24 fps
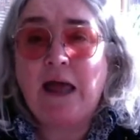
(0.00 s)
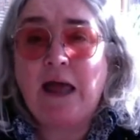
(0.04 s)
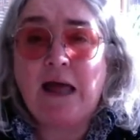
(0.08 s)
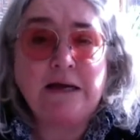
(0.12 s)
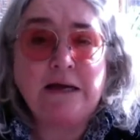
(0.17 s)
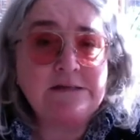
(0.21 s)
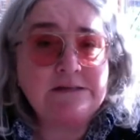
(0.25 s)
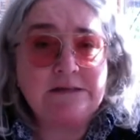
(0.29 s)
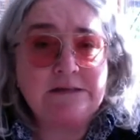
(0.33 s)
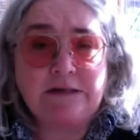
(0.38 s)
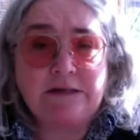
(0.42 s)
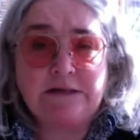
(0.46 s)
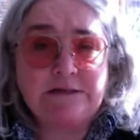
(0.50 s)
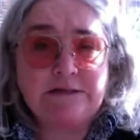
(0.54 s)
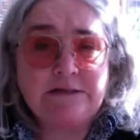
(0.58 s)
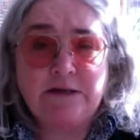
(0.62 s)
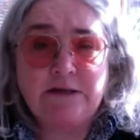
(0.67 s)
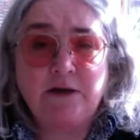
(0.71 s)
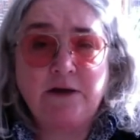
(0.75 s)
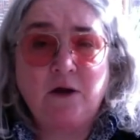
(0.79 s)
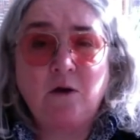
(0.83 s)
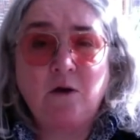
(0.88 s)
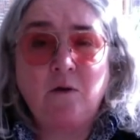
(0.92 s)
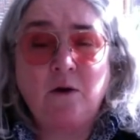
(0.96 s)
Excellent,
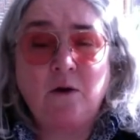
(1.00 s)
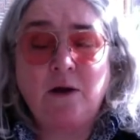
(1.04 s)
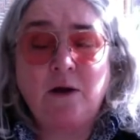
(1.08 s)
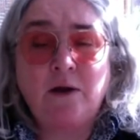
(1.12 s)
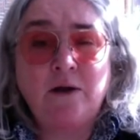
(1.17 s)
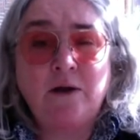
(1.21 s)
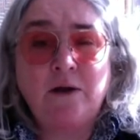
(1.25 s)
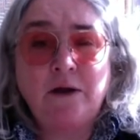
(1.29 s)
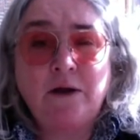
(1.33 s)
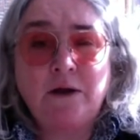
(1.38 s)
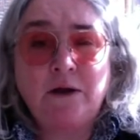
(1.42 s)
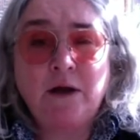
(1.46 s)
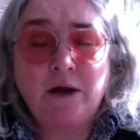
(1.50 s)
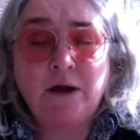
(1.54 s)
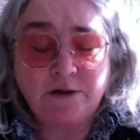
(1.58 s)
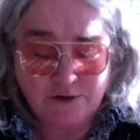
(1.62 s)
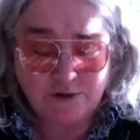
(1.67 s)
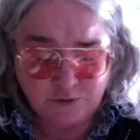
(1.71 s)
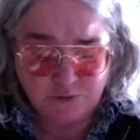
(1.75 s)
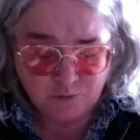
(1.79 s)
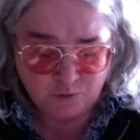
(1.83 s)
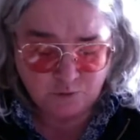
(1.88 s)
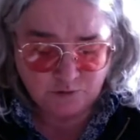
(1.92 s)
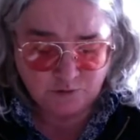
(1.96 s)
a
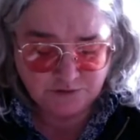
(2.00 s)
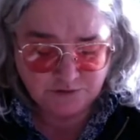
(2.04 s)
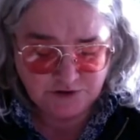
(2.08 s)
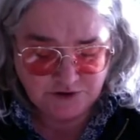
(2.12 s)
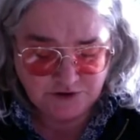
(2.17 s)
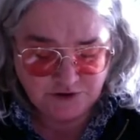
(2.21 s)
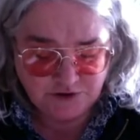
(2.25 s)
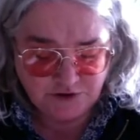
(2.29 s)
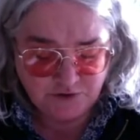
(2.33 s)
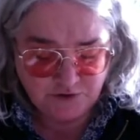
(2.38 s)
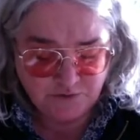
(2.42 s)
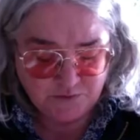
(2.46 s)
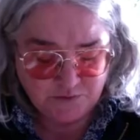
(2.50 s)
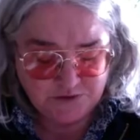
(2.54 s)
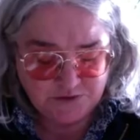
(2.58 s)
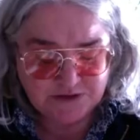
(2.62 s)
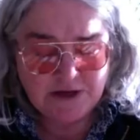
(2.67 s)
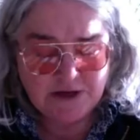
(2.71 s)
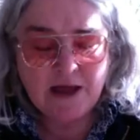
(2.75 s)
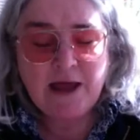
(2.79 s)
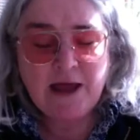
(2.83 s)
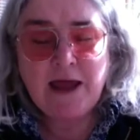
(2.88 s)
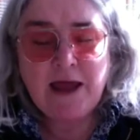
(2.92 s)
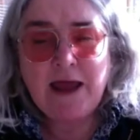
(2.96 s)
tool to use.